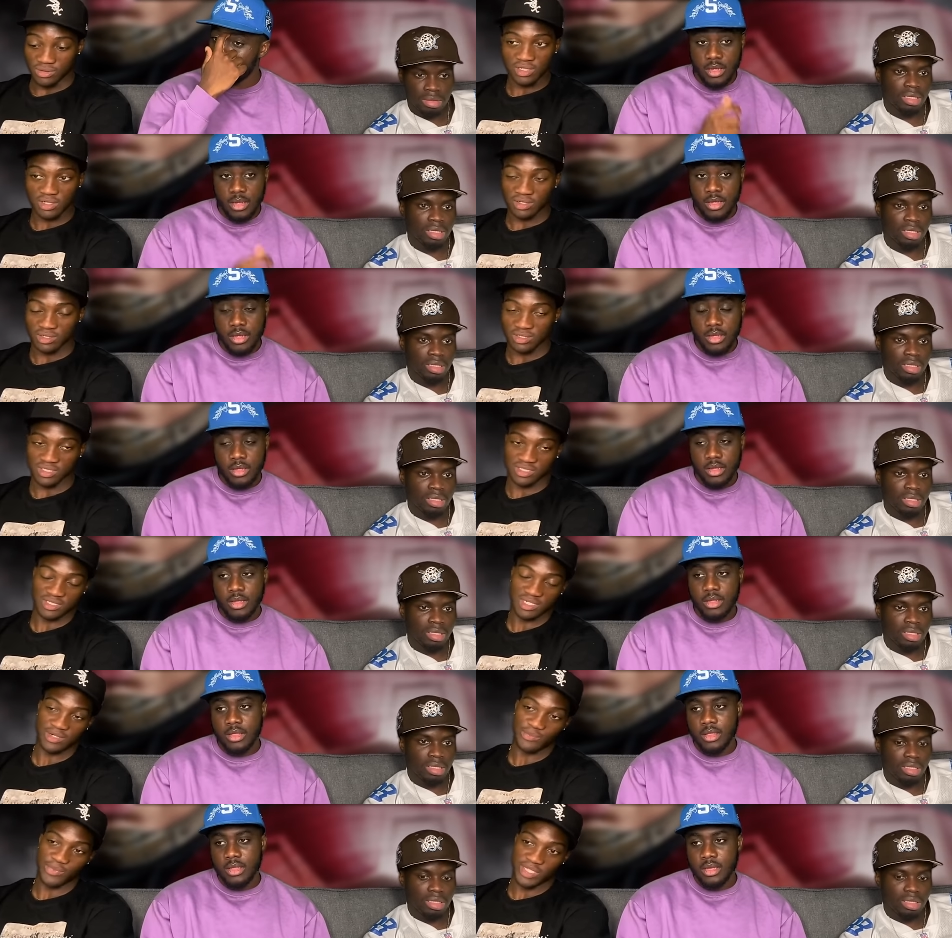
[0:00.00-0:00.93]
Speaker 1: look, he's trying
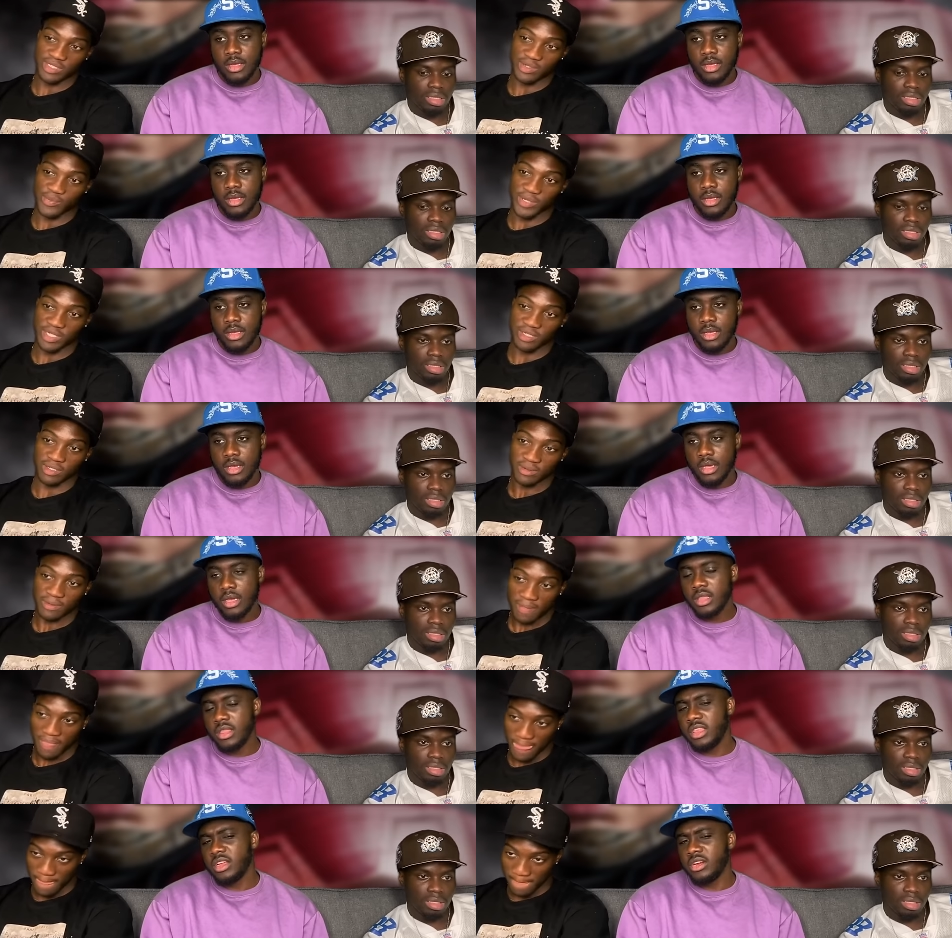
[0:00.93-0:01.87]
to be independent. Mm-hmm. In
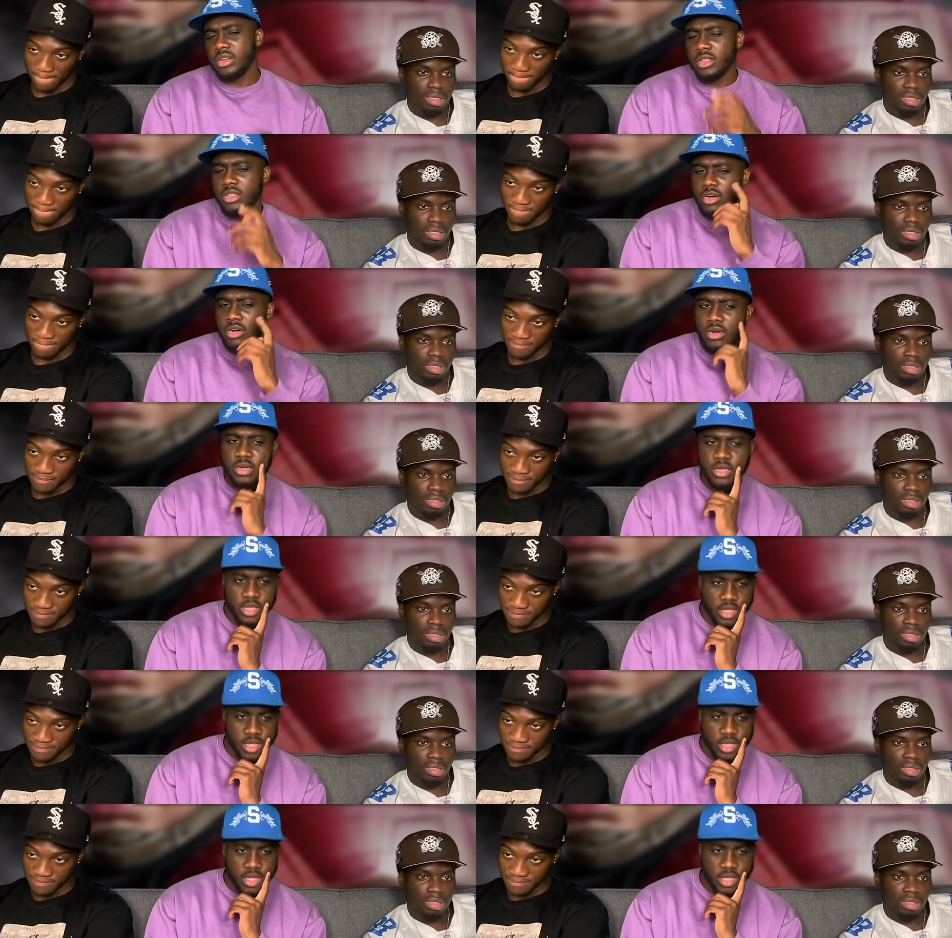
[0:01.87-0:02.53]
theory, though.